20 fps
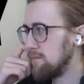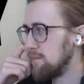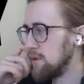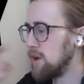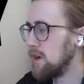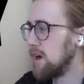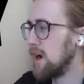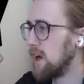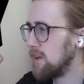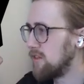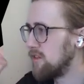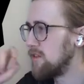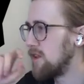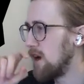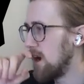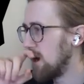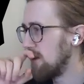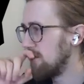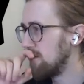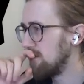But I,
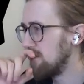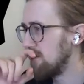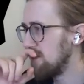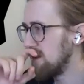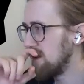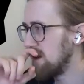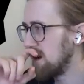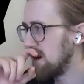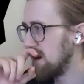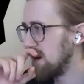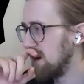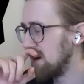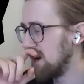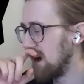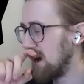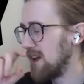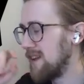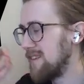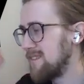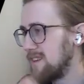I, uh,
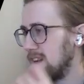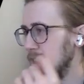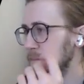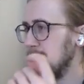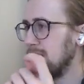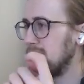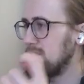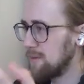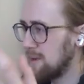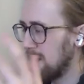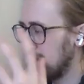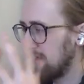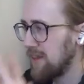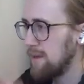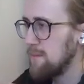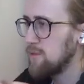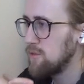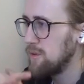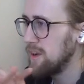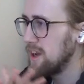it's still a mix-up, I
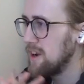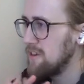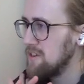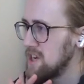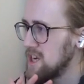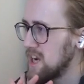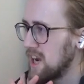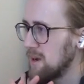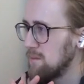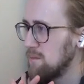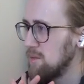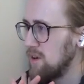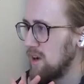think, between her and Jack.